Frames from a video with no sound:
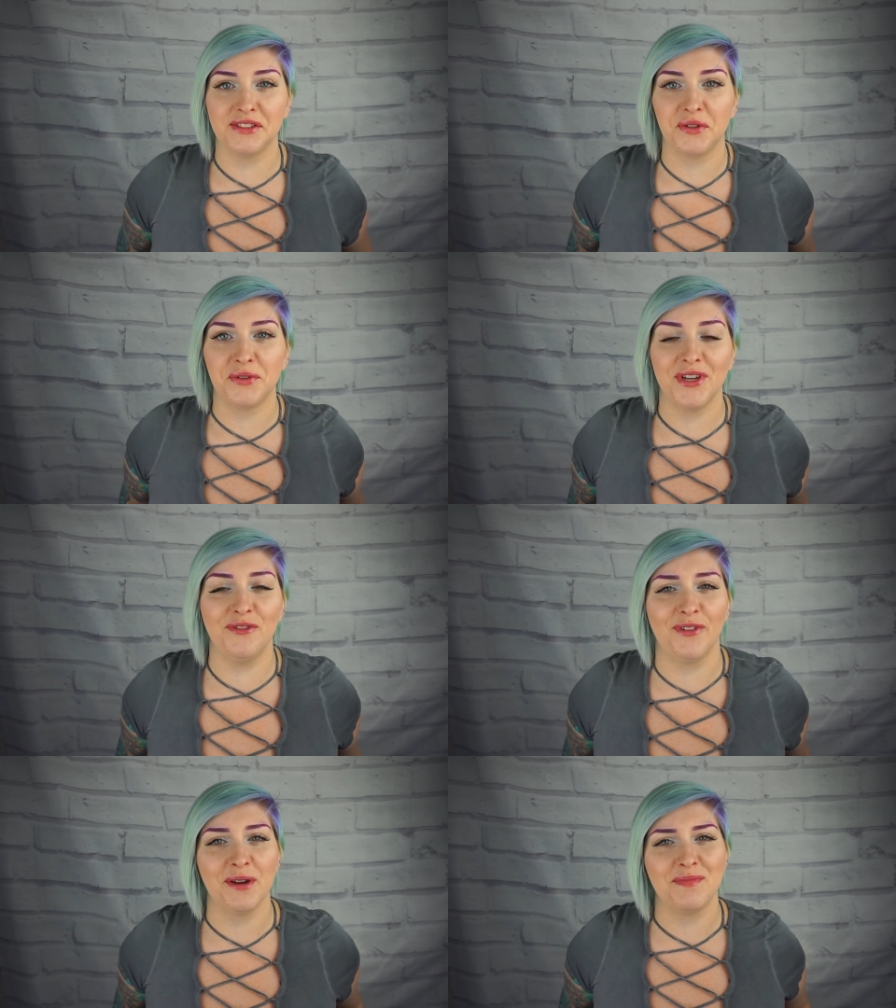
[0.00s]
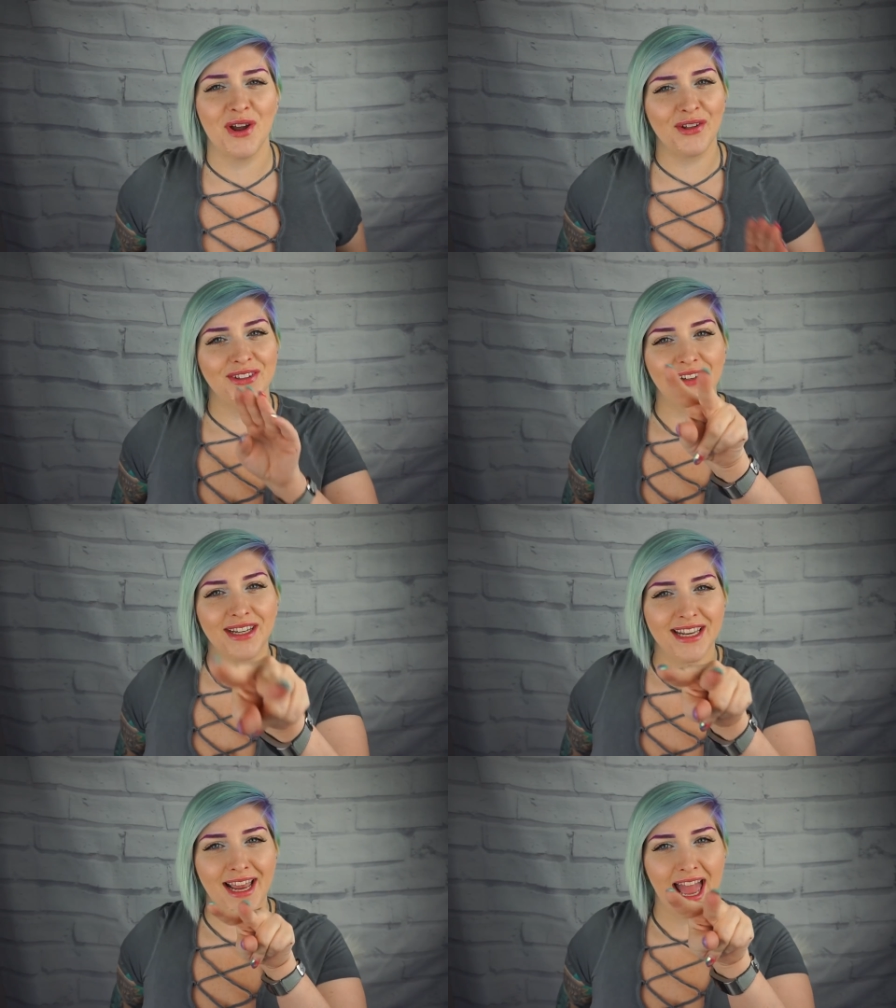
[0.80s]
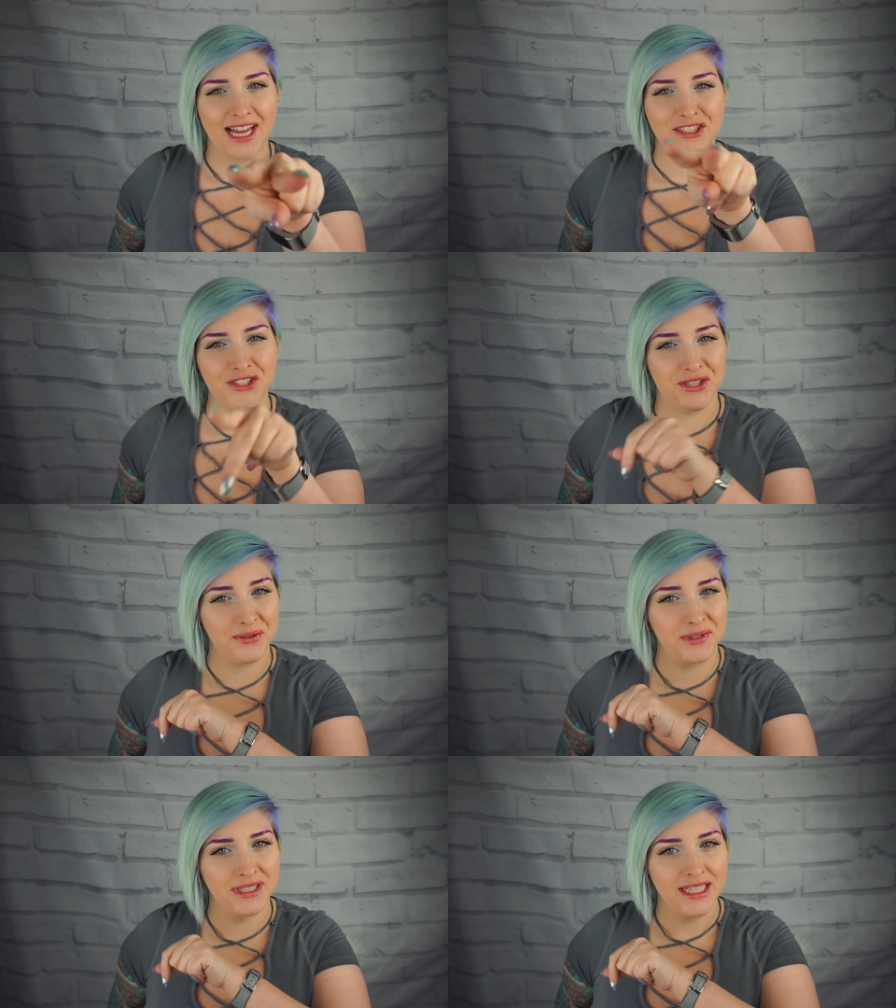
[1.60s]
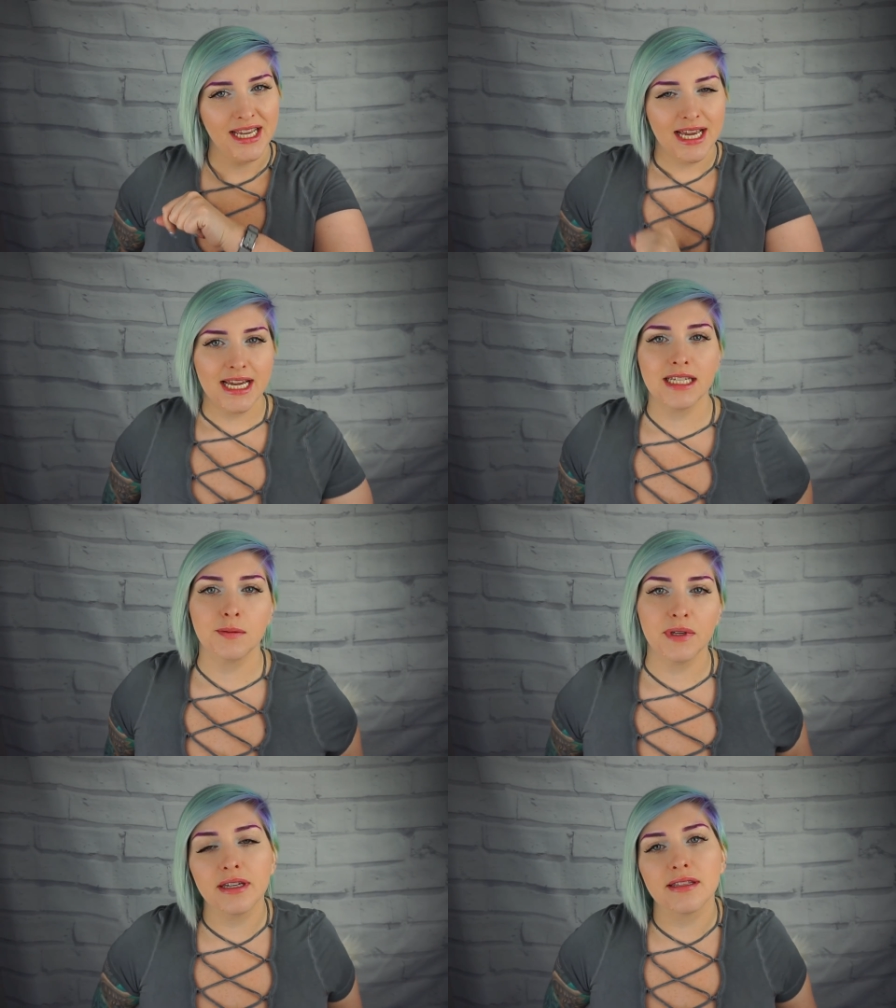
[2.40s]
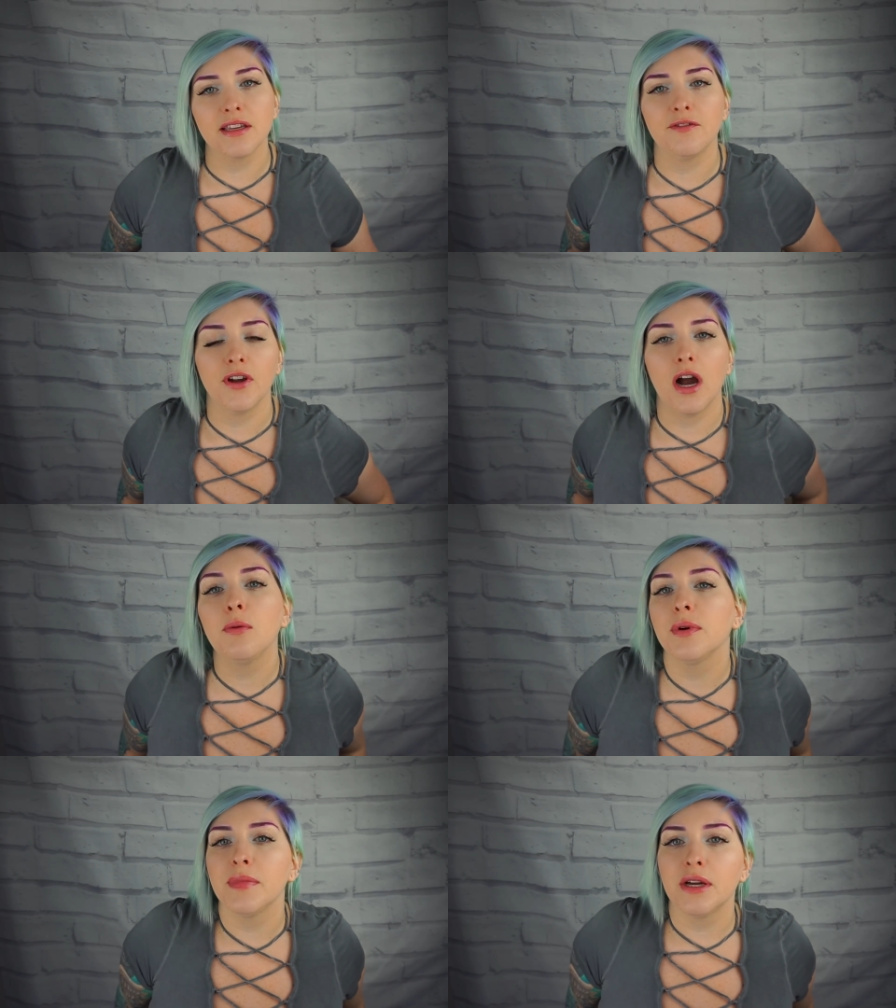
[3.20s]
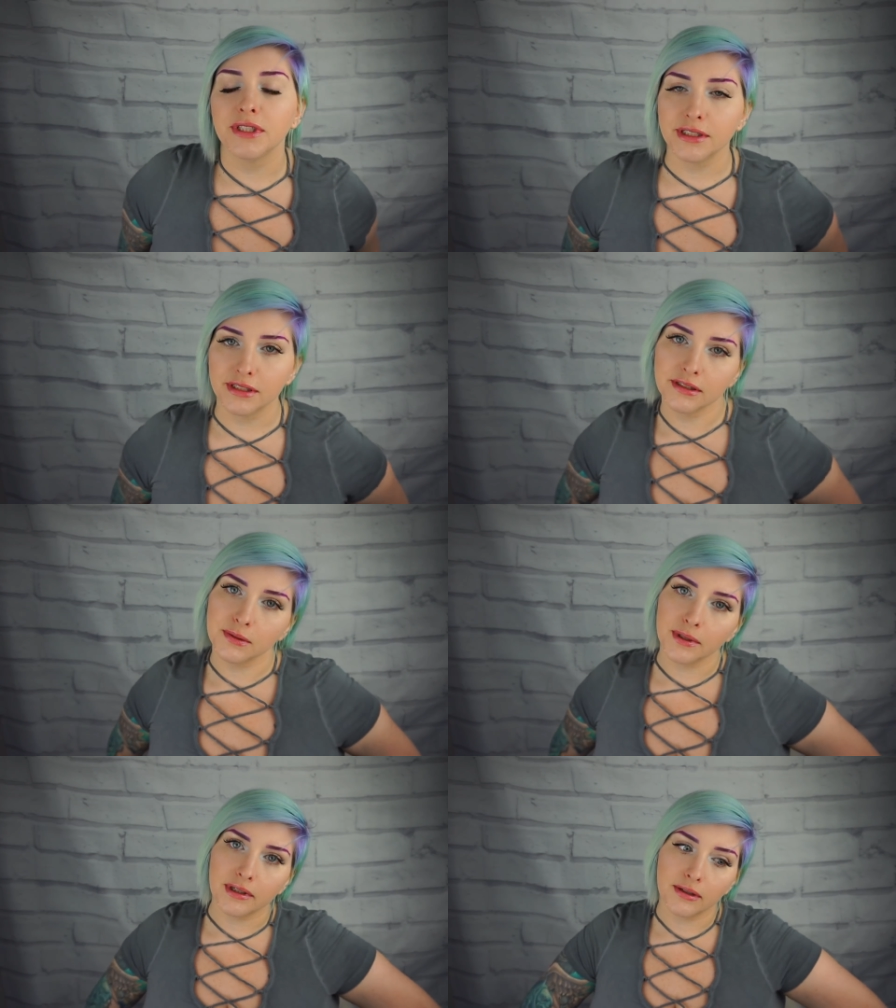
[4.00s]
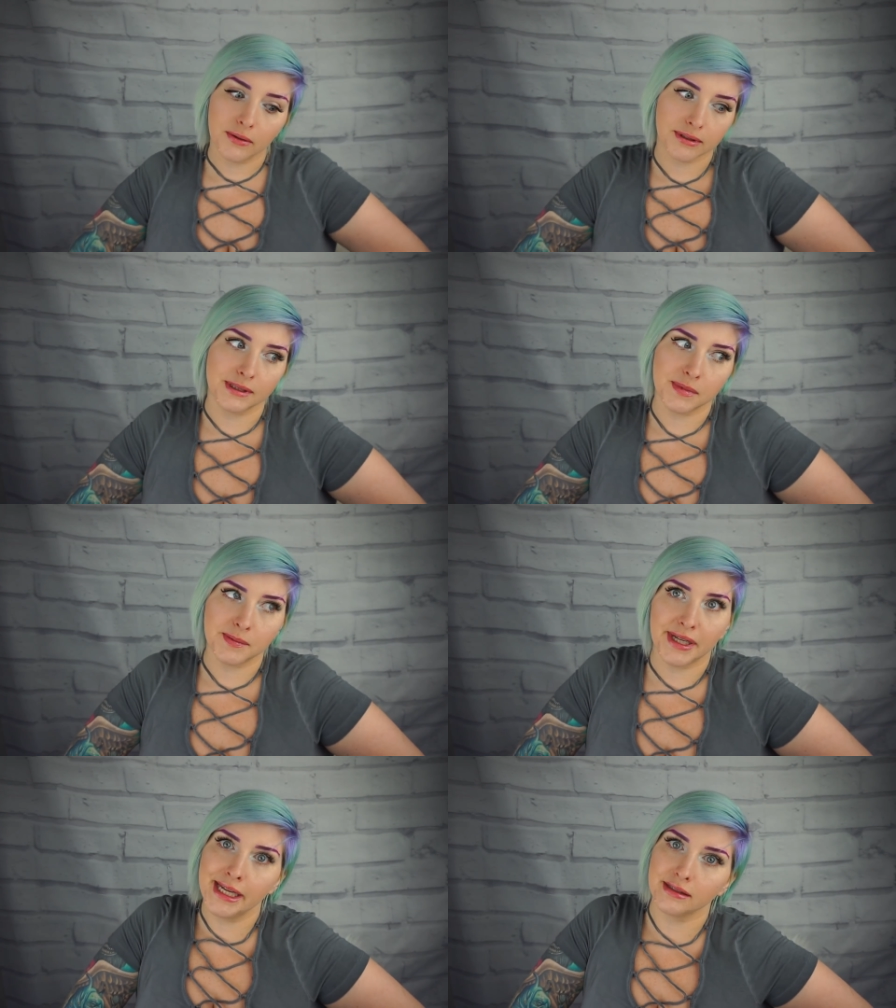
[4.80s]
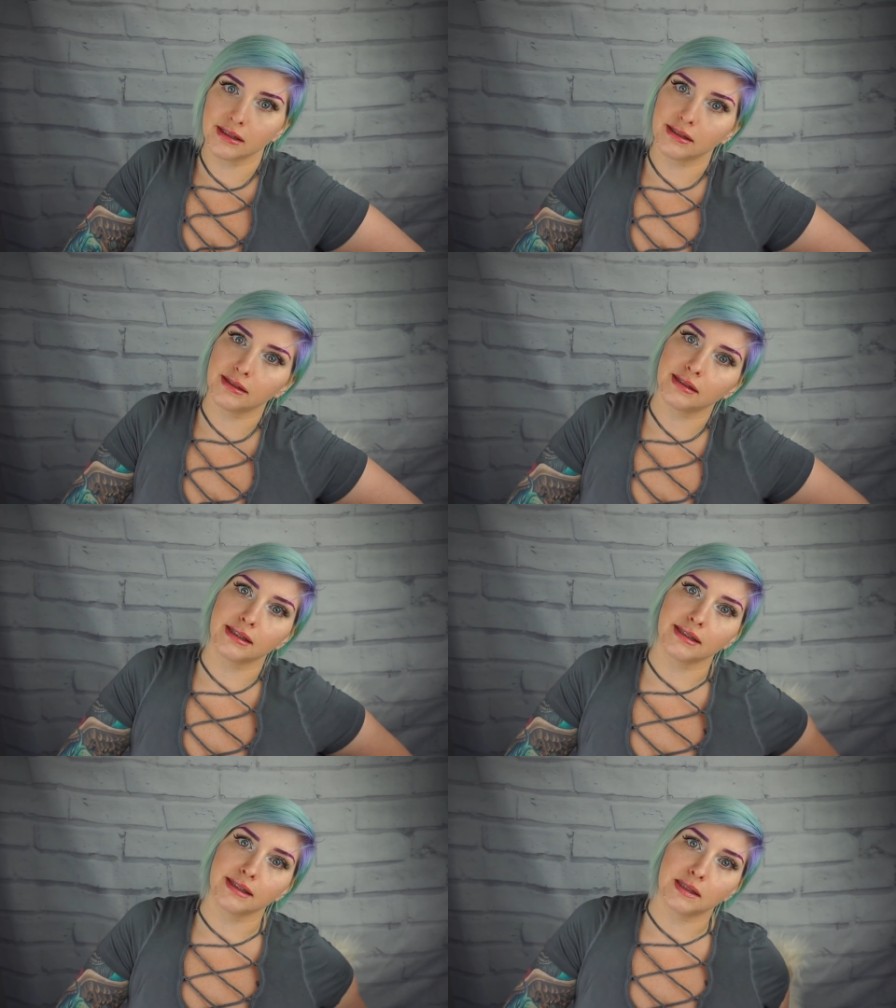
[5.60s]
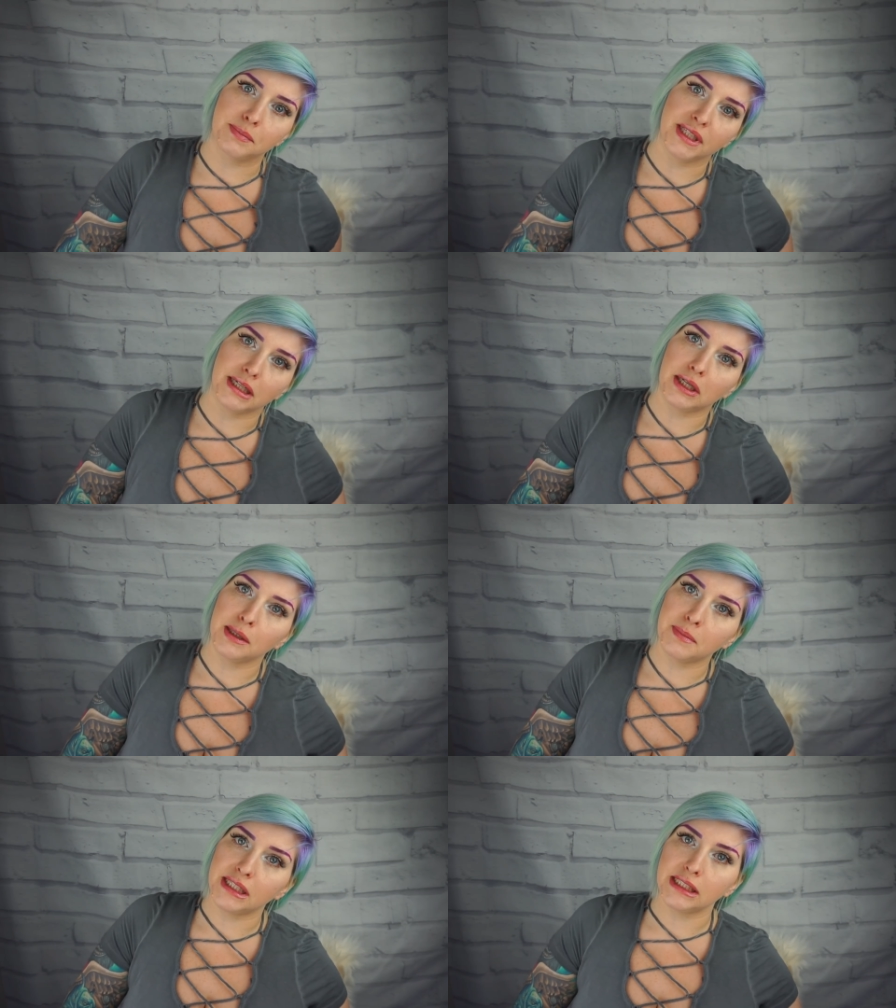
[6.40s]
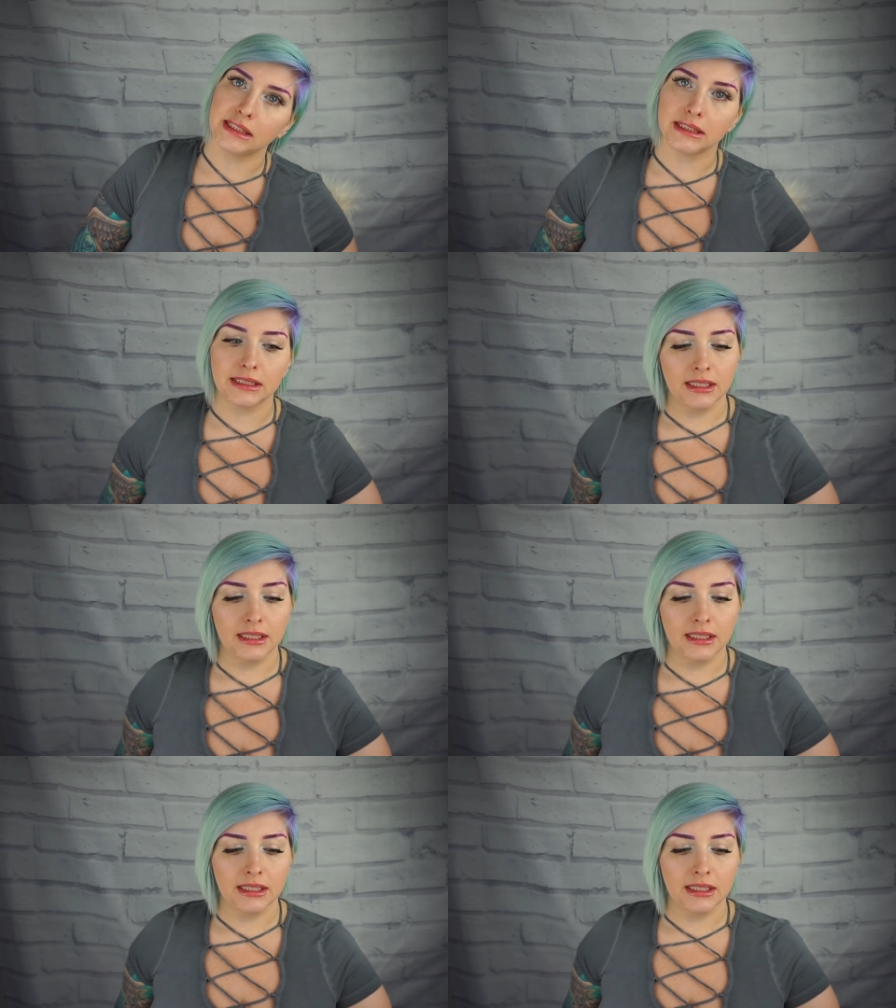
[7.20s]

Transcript: So if I'm not looking at you, it's because I forgot what my questions were or some of my answers because it's been a hot minute.